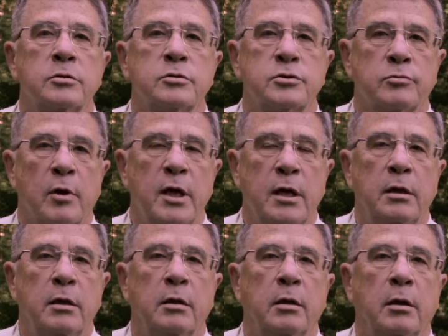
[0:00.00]
straight
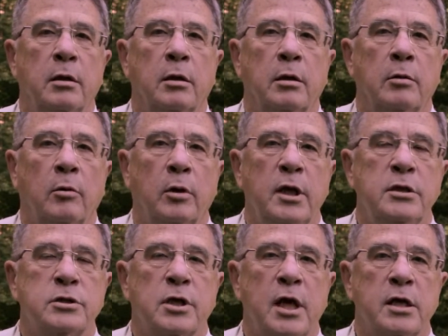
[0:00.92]
on
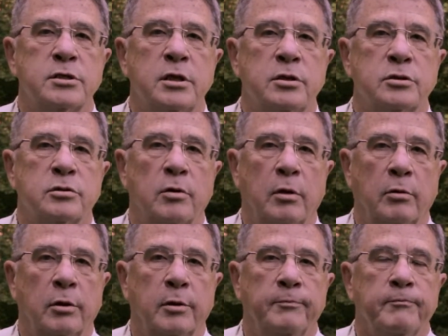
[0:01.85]
each casting stroke.